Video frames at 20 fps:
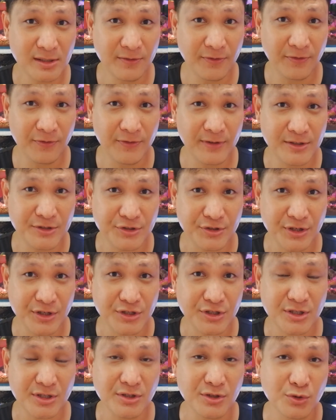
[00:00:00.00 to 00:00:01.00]

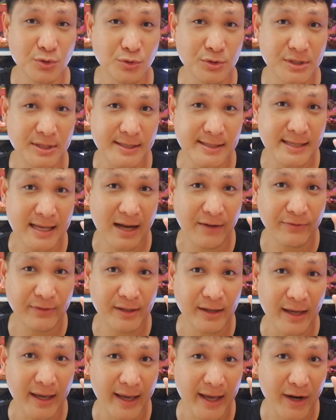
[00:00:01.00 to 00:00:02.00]
filtration, you just have
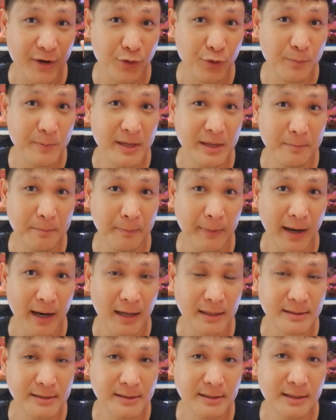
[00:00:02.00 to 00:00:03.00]
the aerobic
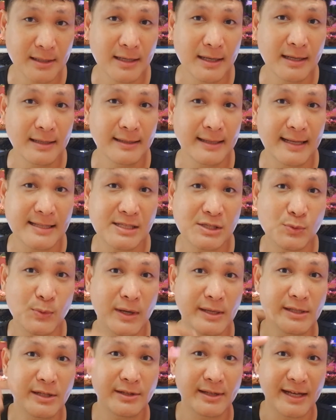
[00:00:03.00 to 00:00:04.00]
part. That's
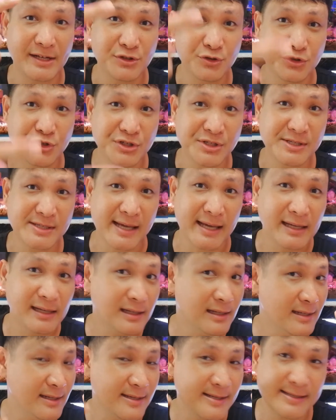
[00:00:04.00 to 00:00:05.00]
why the nitrogen
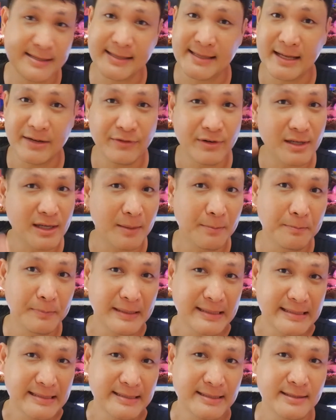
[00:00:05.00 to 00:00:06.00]
cycle is never
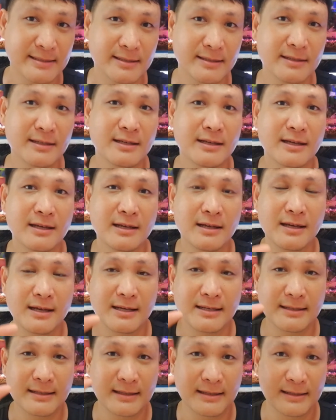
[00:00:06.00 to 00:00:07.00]
completed.
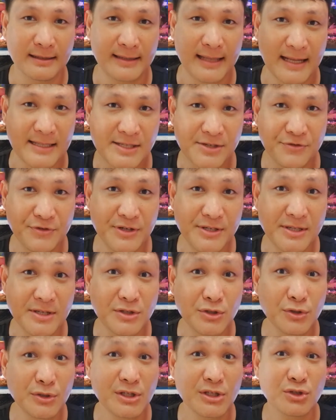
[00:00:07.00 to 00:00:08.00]
That's the
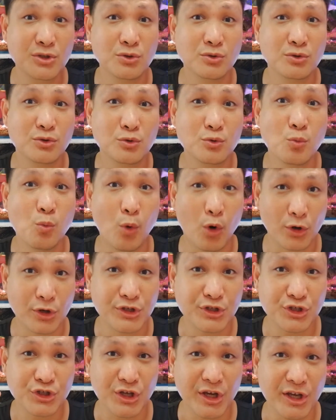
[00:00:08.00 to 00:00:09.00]
reason you need to do water
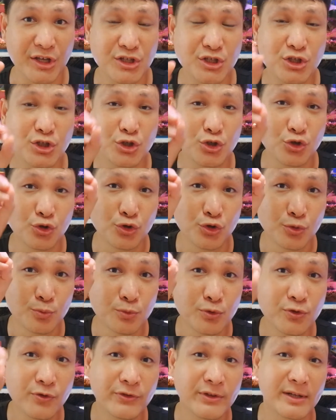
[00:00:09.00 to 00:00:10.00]
change to
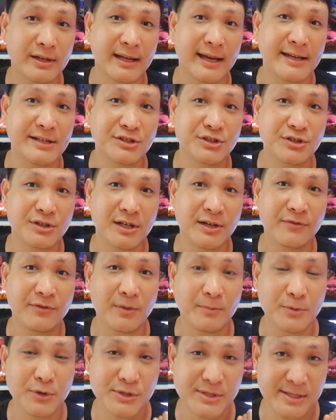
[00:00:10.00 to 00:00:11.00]
remove the nitrate
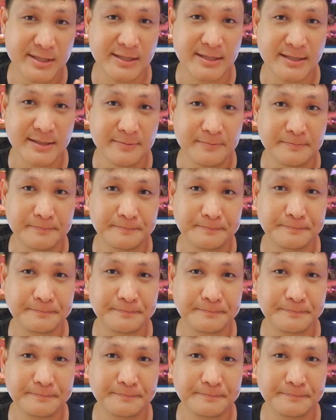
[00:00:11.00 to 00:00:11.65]
from your system.